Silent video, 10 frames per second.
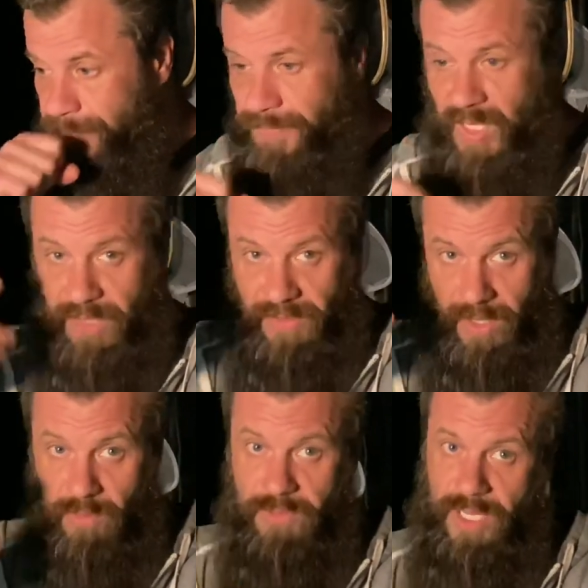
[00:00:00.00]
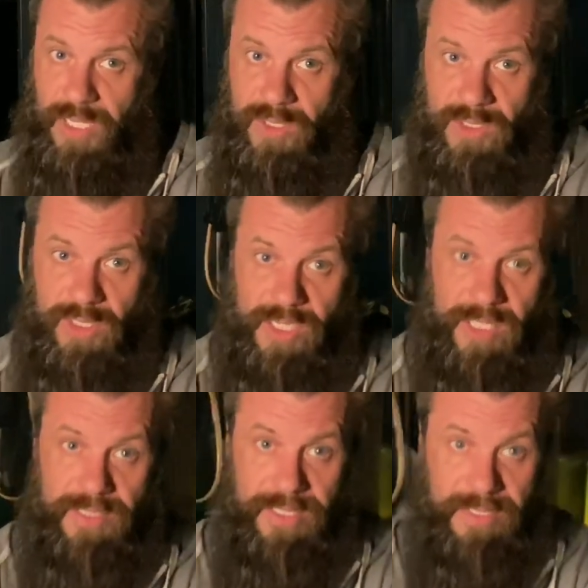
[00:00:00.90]
If I don't forget to turn on
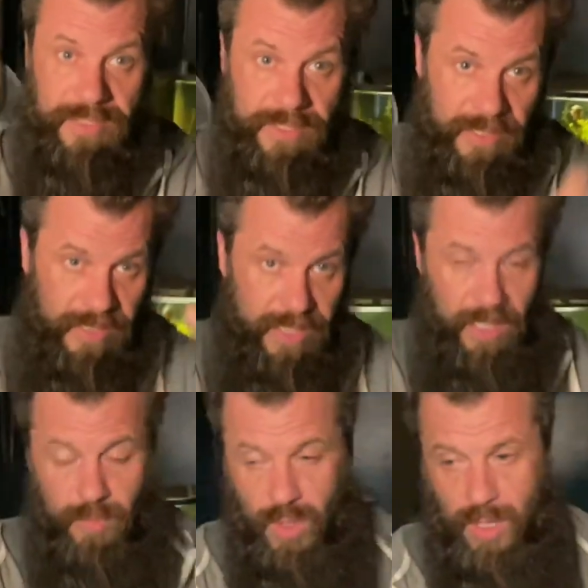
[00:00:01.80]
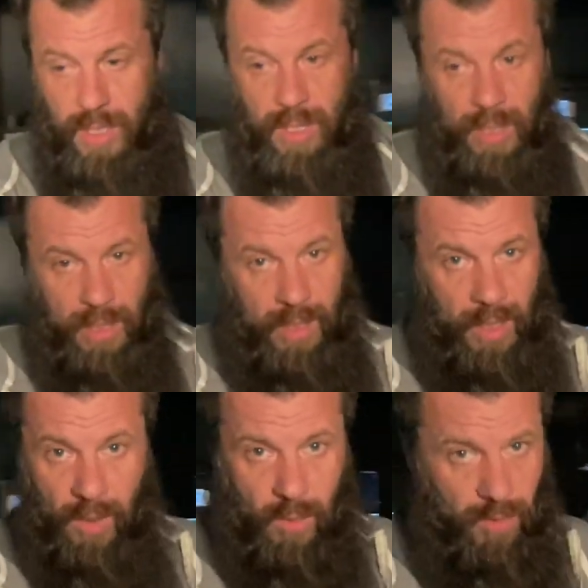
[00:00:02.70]
the camera
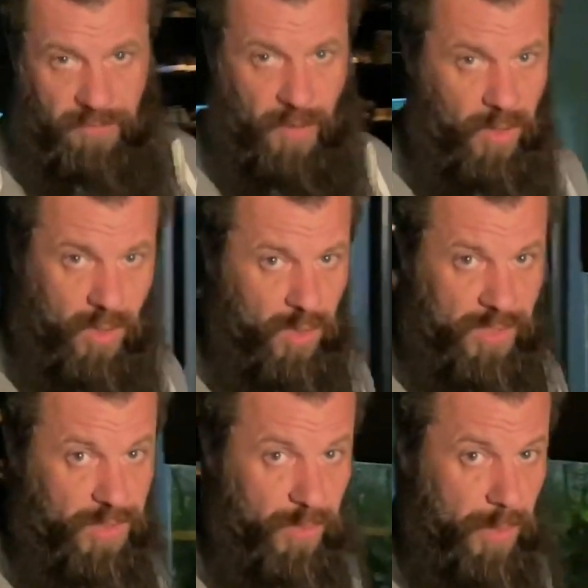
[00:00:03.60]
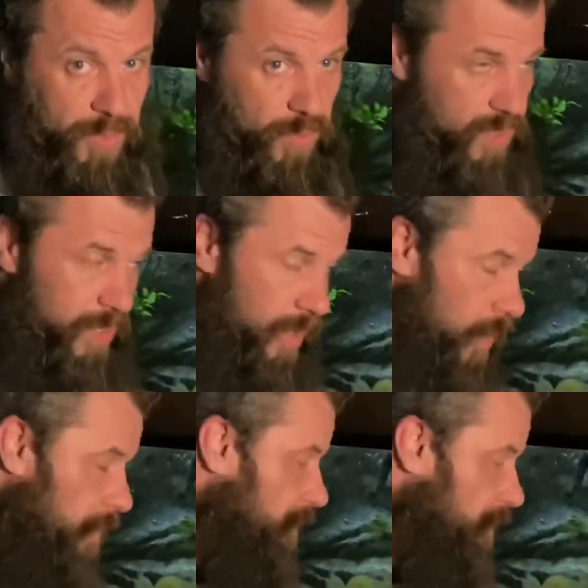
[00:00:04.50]
or phone call interrupt us, you know,